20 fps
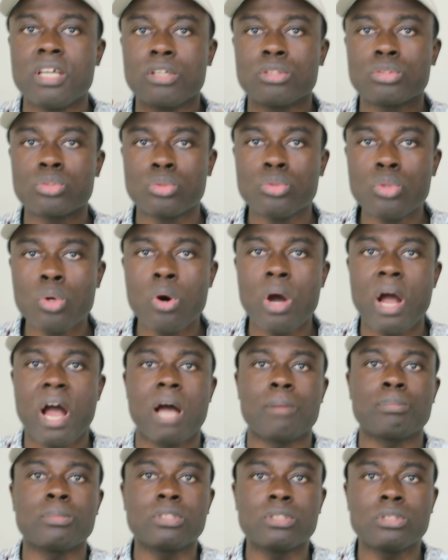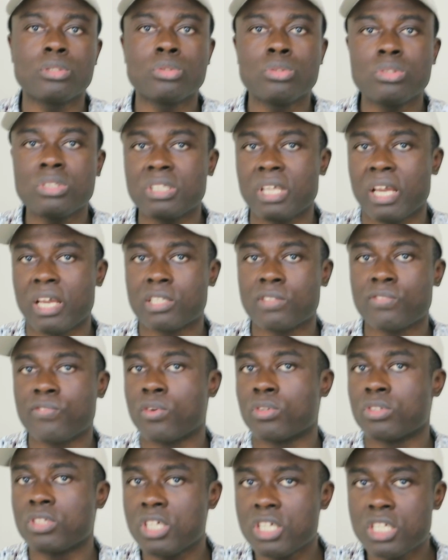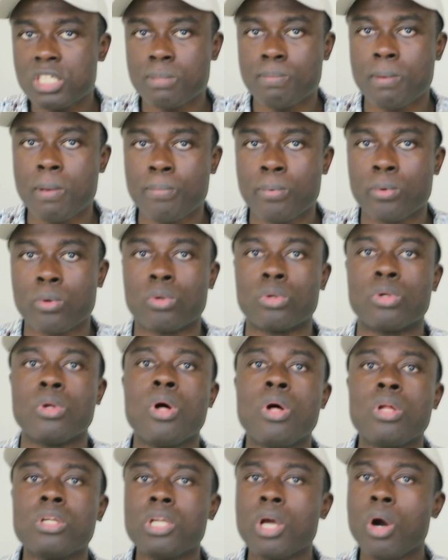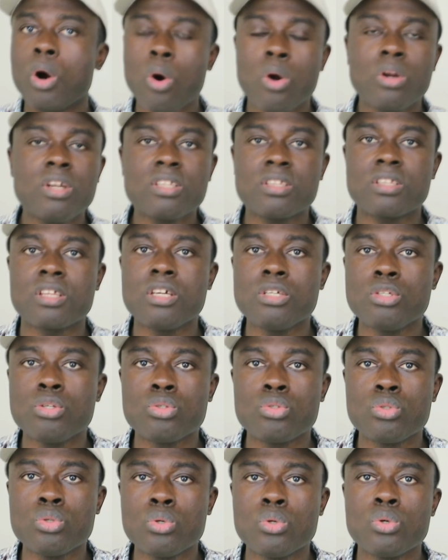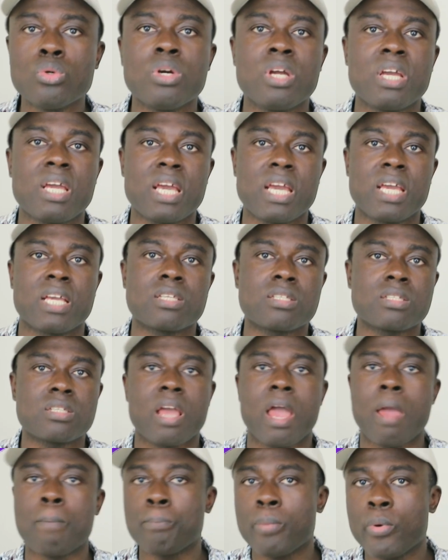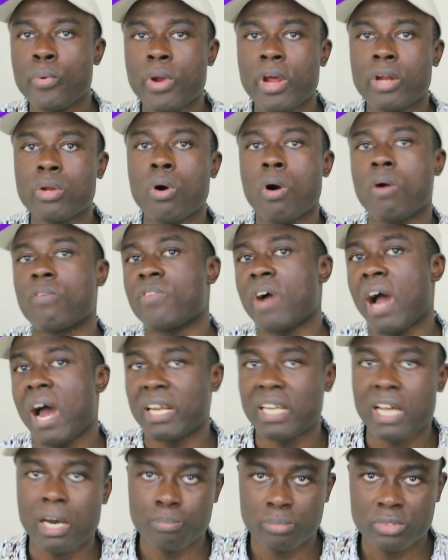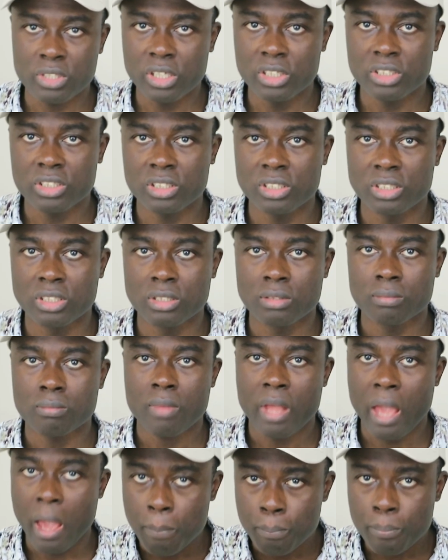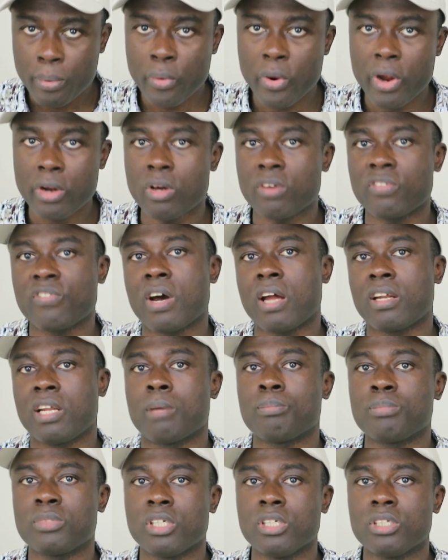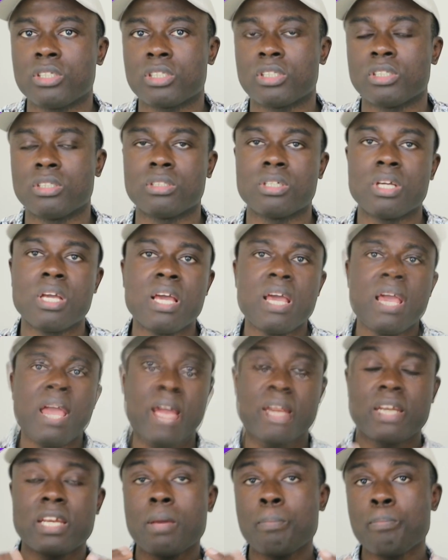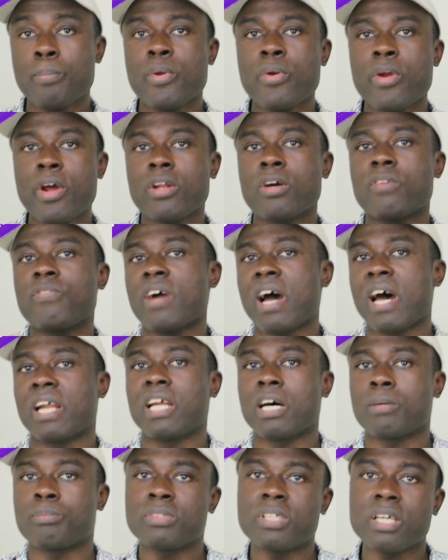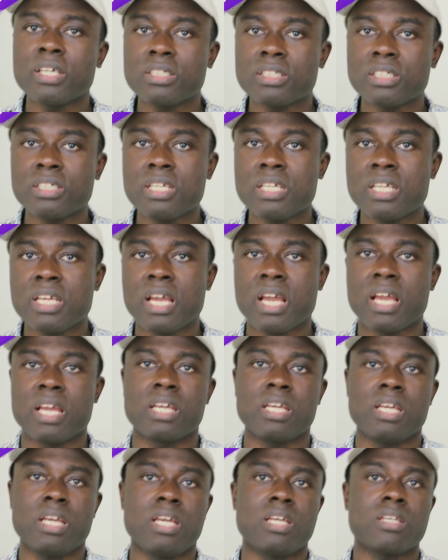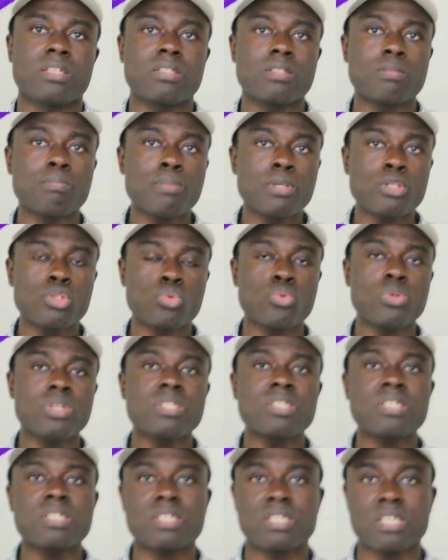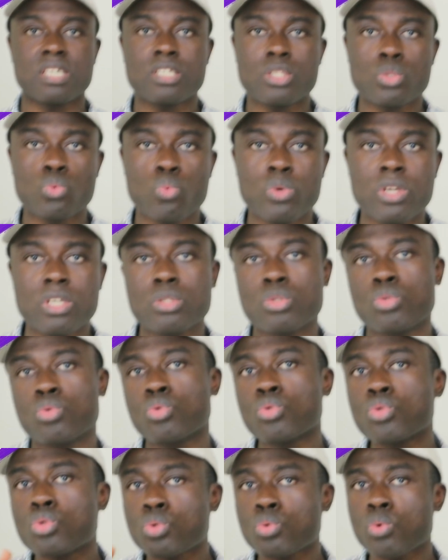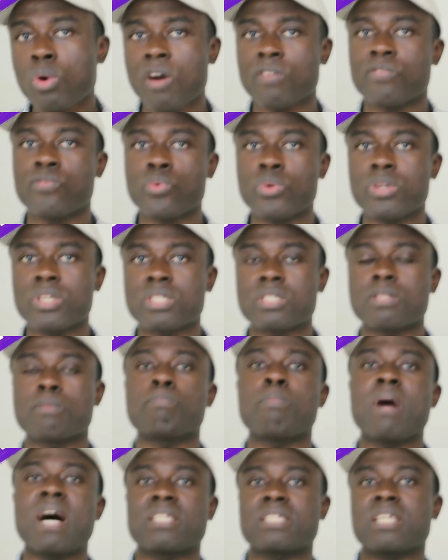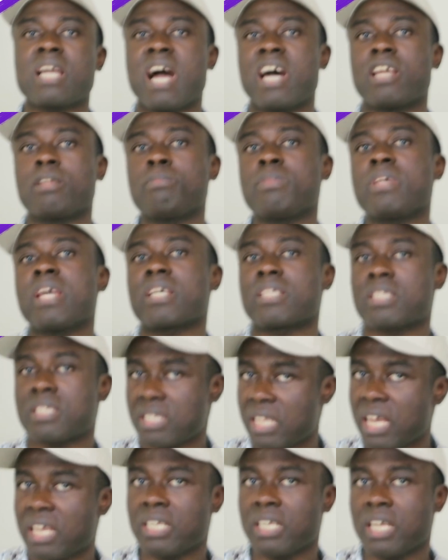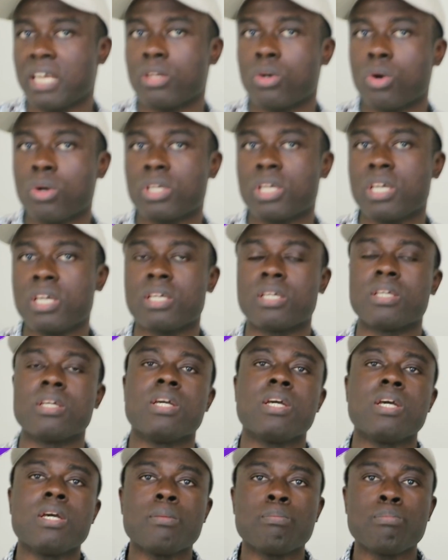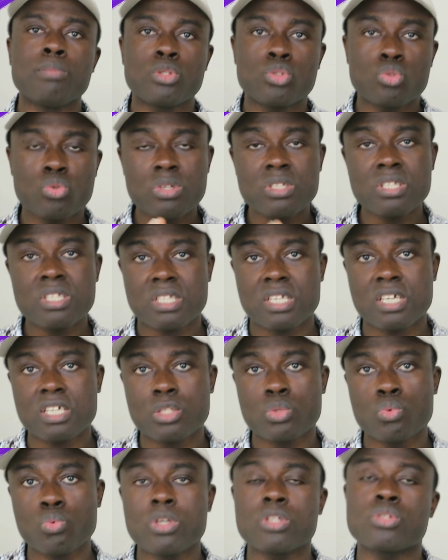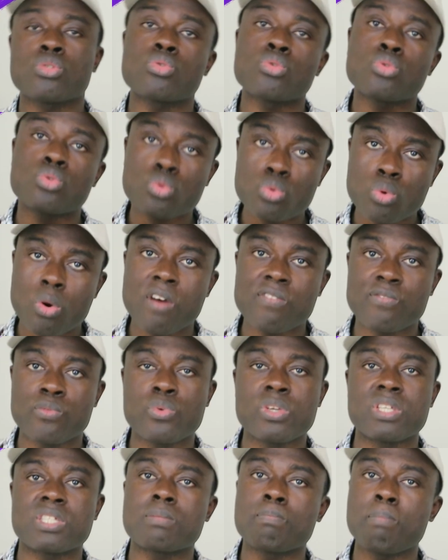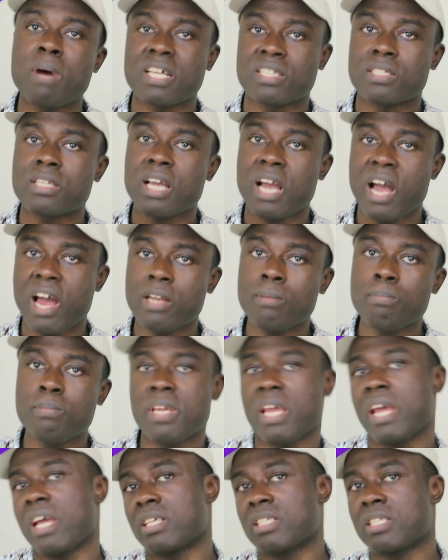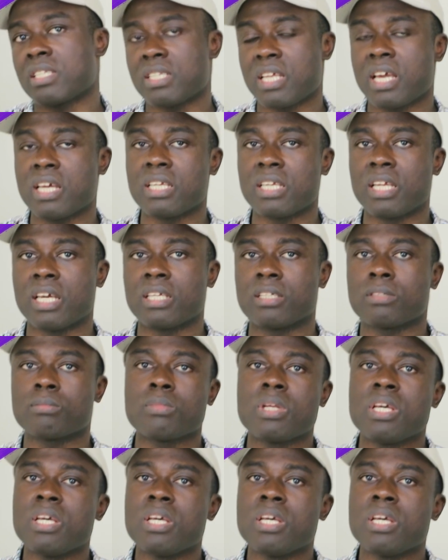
There is no aptitude test for these people. The only thing you do is a period of adaptation. A period of adaptation. And the period of adaptation here is between 6 weeks to 12 weeks, but can be extended, okay? Between 6 weeks to 12 weeks, but can be extended.